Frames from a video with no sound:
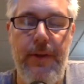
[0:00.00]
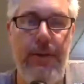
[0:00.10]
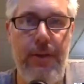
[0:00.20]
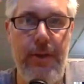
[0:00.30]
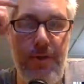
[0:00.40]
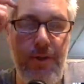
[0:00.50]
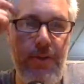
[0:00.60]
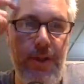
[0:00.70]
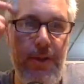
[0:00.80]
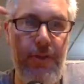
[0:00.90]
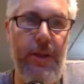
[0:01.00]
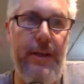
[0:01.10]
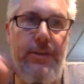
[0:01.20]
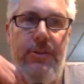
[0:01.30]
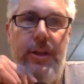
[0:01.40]
this is the
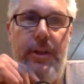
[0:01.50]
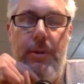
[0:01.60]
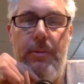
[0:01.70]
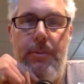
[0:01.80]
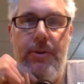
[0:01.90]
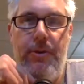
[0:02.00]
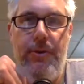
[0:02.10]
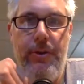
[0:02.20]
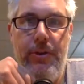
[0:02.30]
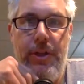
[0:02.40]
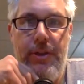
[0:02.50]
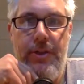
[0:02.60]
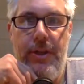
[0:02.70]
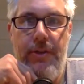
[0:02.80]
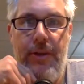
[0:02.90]
exact same opportunity the Jets
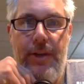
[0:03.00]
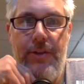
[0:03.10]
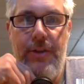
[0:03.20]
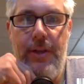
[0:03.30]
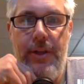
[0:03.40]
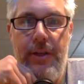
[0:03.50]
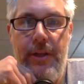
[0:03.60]
had last night.